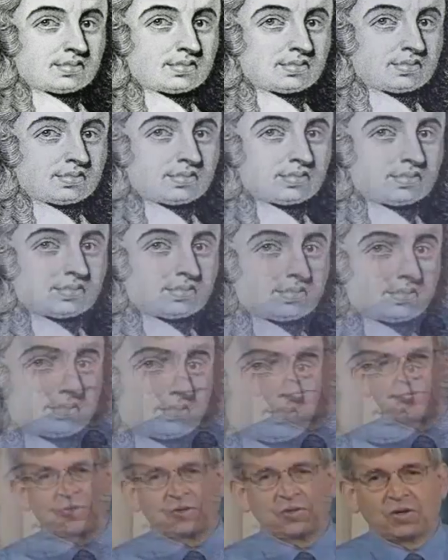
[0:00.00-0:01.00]
finally,
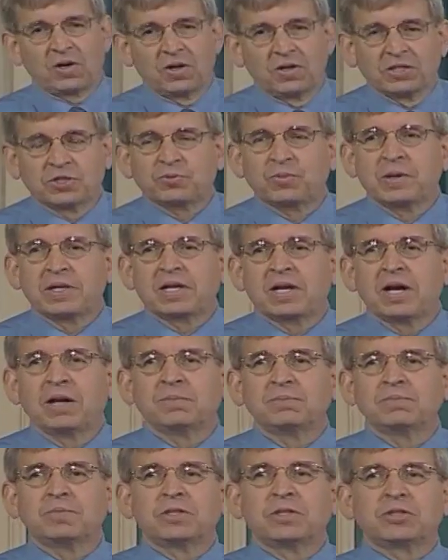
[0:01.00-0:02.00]
after all this, we
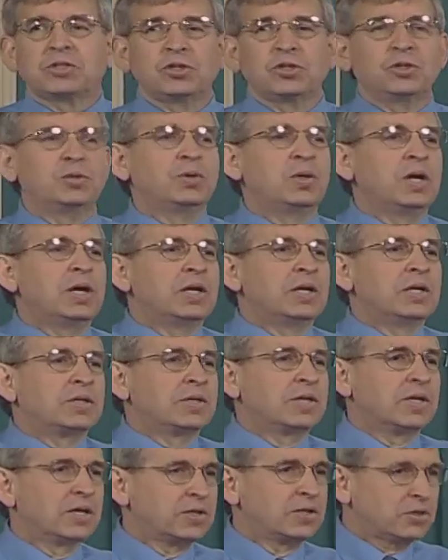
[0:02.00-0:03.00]
come to
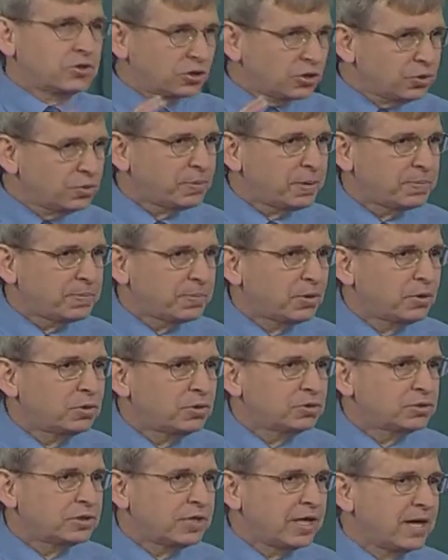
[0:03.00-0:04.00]
the two people
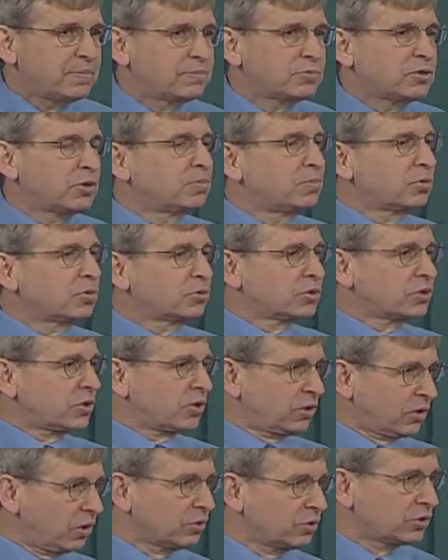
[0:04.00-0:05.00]
whose names are most
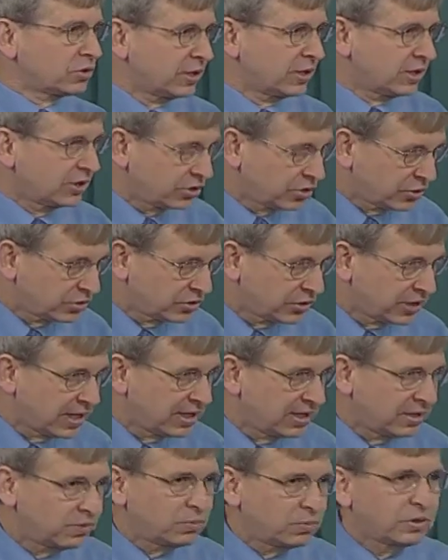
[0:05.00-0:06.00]
closely
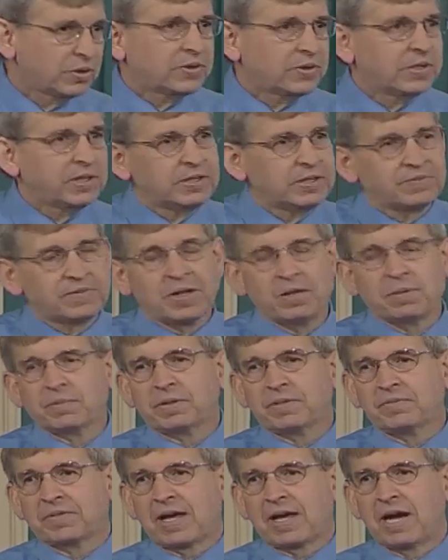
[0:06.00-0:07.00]
associated with the
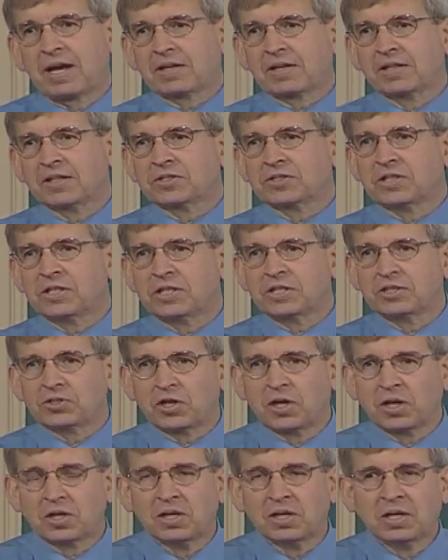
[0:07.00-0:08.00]
development of calculus, and these
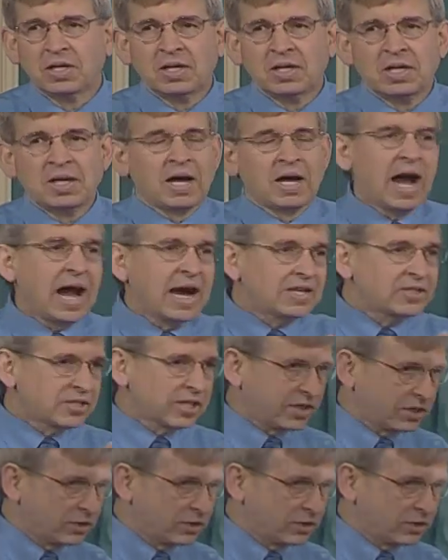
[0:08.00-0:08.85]
are Isaac